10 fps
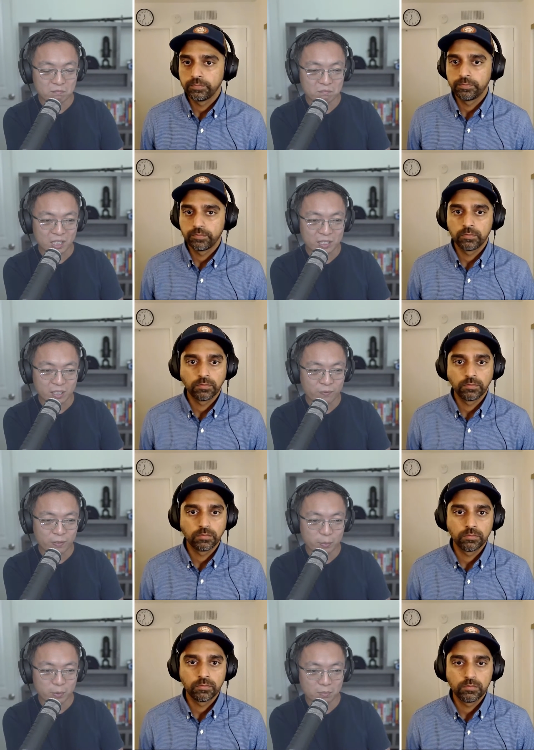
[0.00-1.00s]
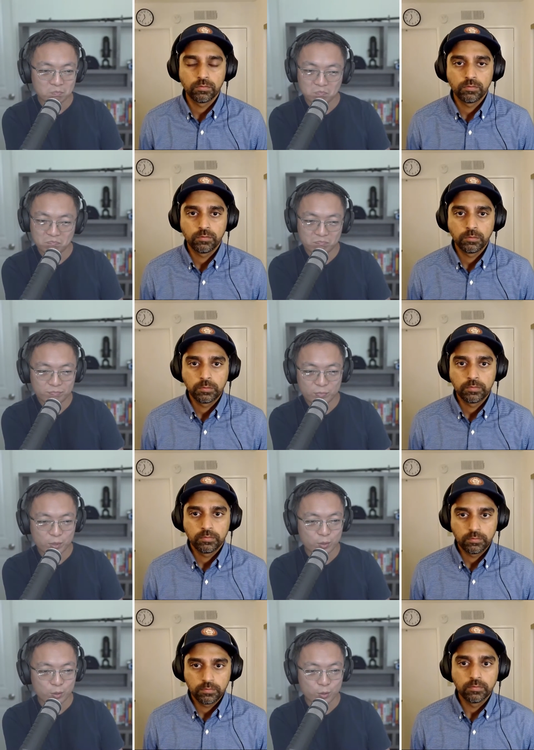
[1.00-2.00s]
Speaker 1: not comfortable,
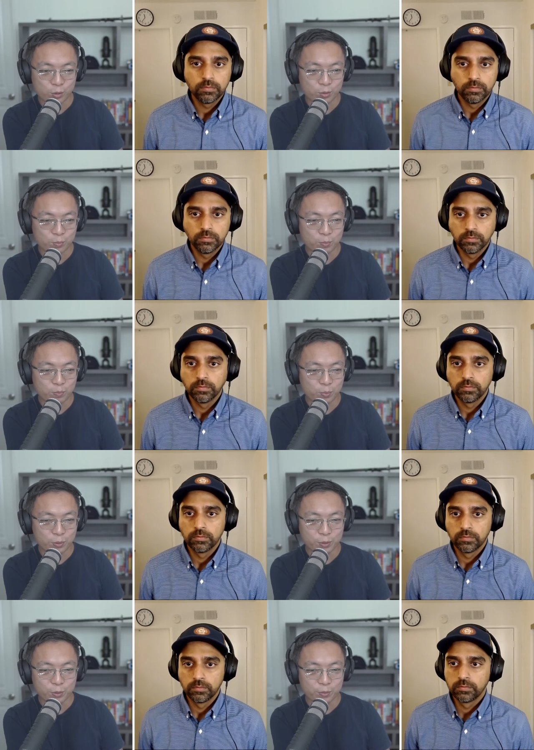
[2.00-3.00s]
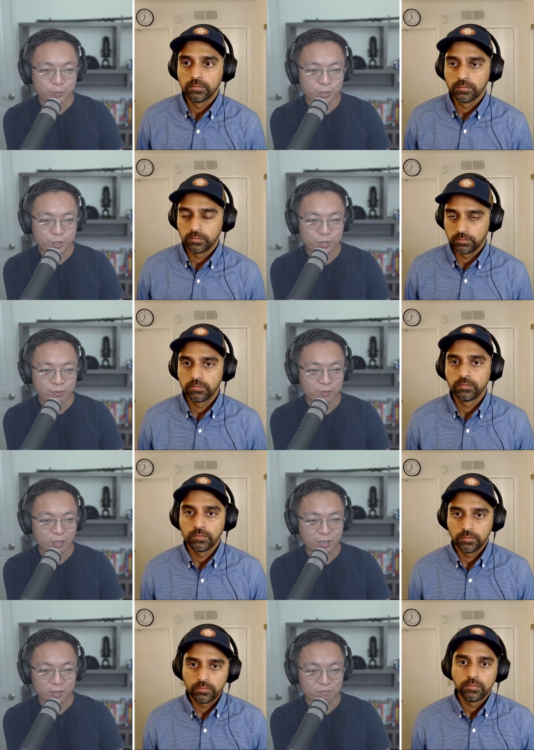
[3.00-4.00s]
you shouldn't put your picture.
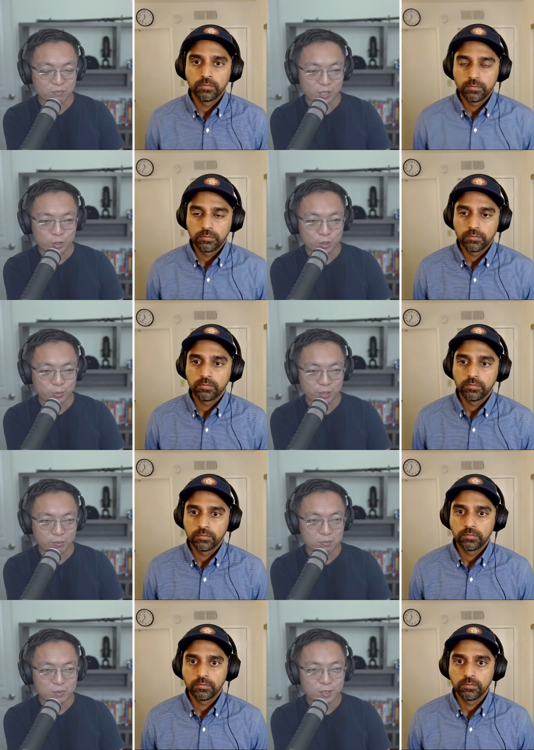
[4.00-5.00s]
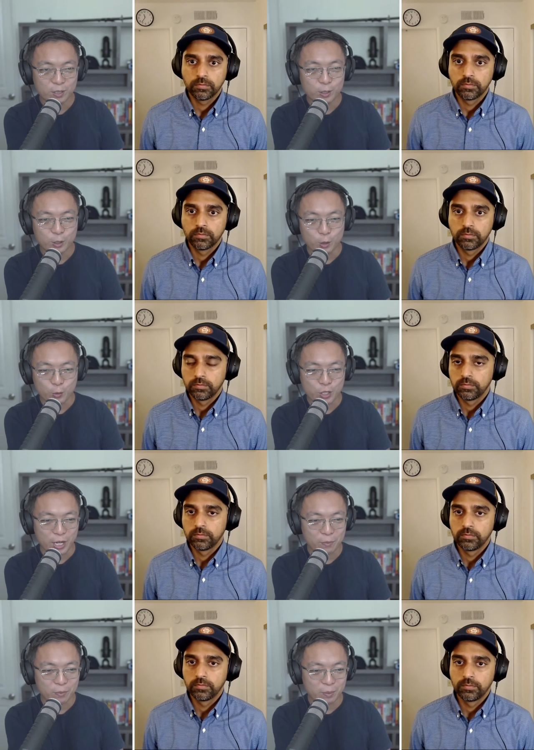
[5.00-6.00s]
Uh, there should be no
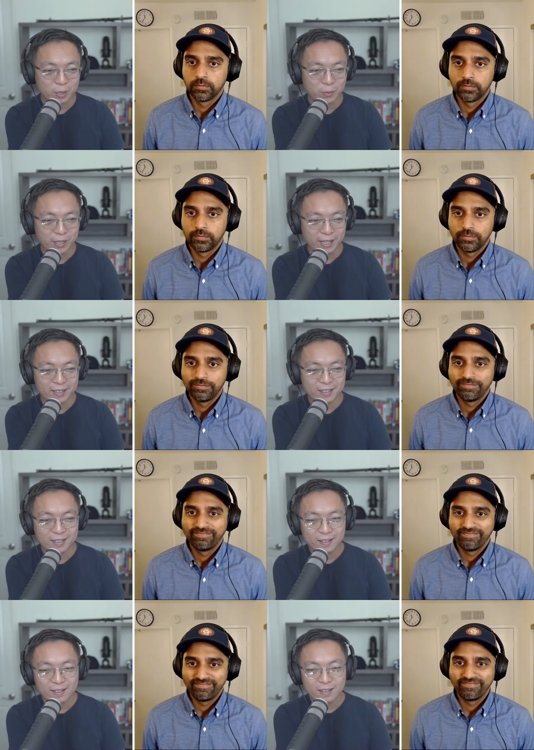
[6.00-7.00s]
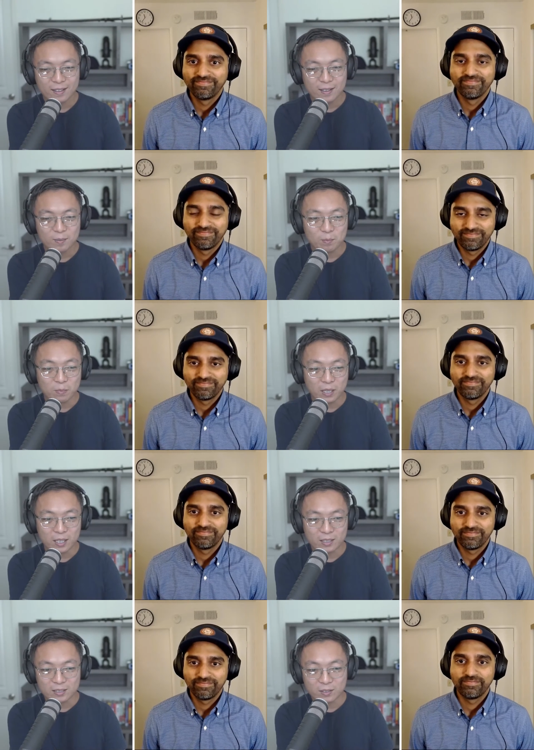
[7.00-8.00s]
shame about that.
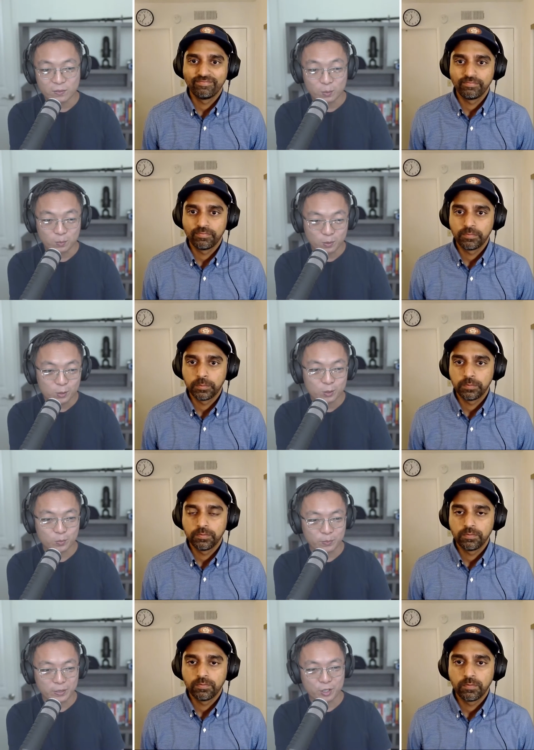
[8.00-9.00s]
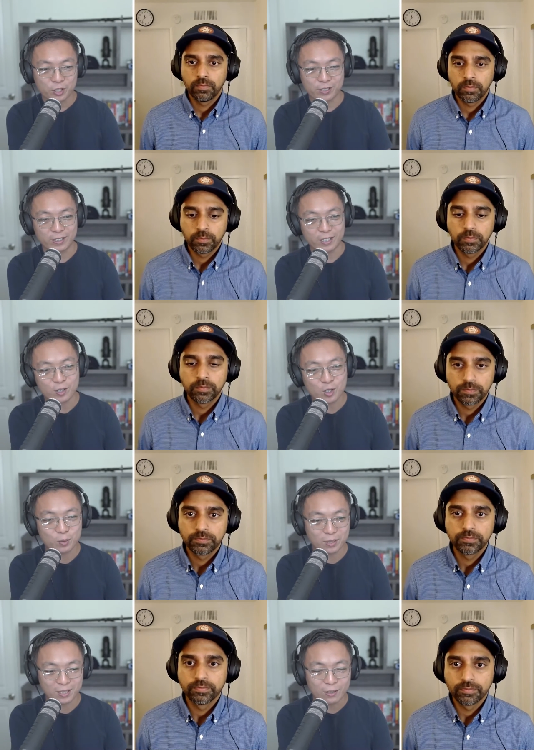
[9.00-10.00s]
But if you put your picture there, it should
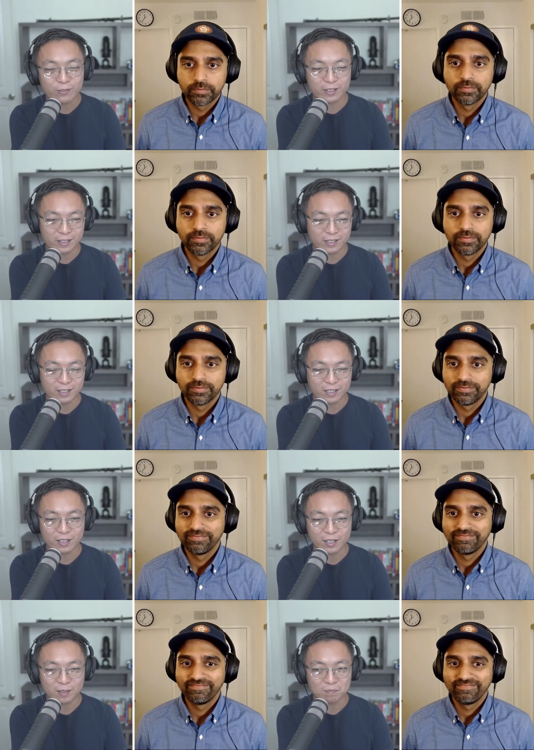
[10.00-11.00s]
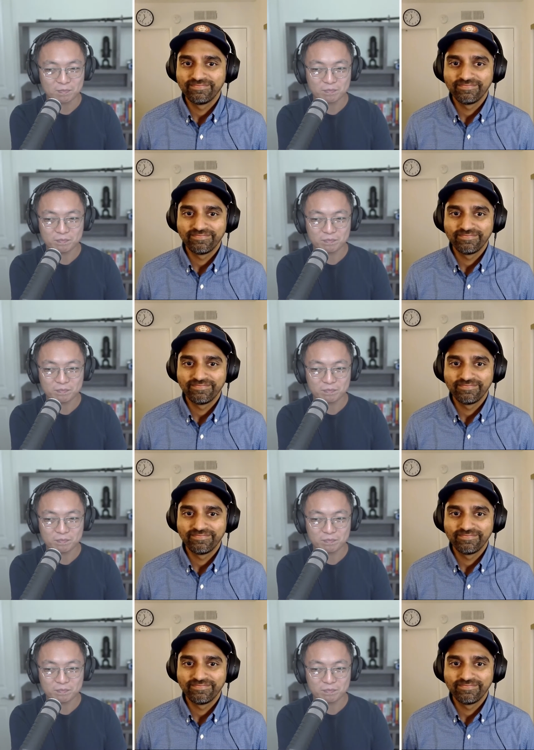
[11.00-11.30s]
be definitely a, um,